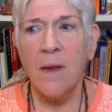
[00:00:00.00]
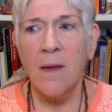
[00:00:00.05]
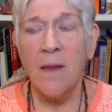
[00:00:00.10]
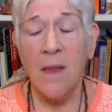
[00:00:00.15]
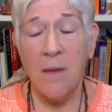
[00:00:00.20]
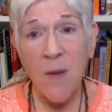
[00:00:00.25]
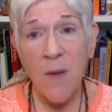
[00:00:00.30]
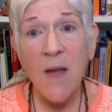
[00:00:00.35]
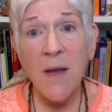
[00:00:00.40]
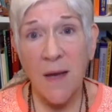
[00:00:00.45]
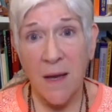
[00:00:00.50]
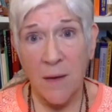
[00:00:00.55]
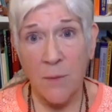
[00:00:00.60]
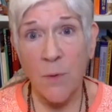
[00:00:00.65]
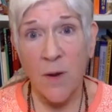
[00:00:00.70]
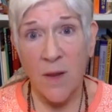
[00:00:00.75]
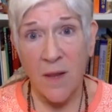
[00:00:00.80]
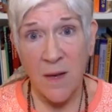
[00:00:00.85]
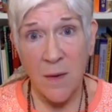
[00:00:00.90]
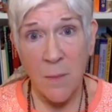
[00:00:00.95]
they may get
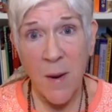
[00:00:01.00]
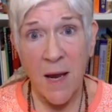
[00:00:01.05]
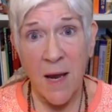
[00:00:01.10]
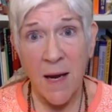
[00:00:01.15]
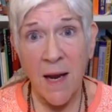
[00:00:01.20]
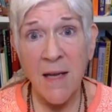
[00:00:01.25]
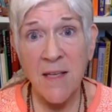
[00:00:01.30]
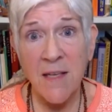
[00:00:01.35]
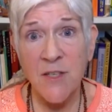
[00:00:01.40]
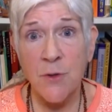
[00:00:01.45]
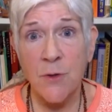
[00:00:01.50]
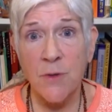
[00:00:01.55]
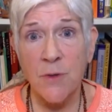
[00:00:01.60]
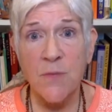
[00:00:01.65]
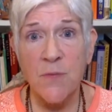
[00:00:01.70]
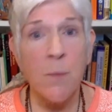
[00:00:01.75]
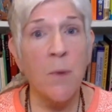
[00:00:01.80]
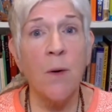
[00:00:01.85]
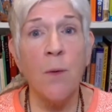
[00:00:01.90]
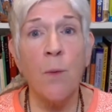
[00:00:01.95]
really bad
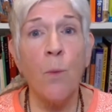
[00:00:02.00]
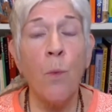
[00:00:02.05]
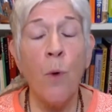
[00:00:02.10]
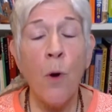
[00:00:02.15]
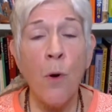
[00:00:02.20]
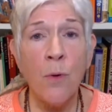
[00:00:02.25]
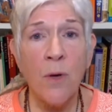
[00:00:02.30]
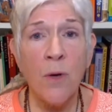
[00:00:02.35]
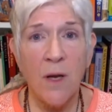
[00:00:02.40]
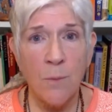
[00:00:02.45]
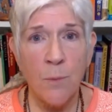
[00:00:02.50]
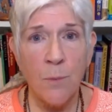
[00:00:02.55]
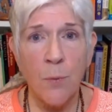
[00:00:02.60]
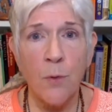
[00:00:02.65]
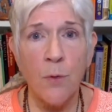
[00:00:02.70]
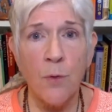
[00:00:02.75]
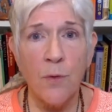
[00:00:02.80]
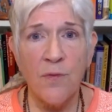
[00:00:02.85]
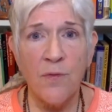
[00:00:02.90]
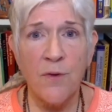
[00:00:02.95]
astrals, but it won't
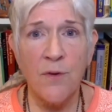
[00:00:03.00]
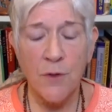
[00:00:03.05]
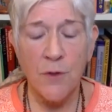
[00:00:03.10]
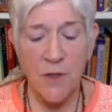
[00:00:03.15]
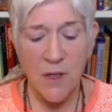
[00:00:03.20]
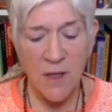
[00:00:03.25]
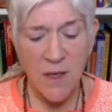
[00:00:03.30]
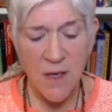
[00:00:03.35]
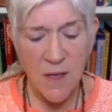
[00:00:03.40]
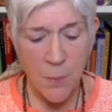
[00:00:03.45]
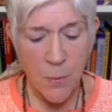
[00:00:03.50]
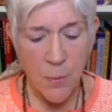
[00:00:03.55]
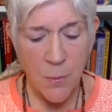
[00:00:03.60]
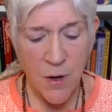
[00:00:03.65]
improve kundalini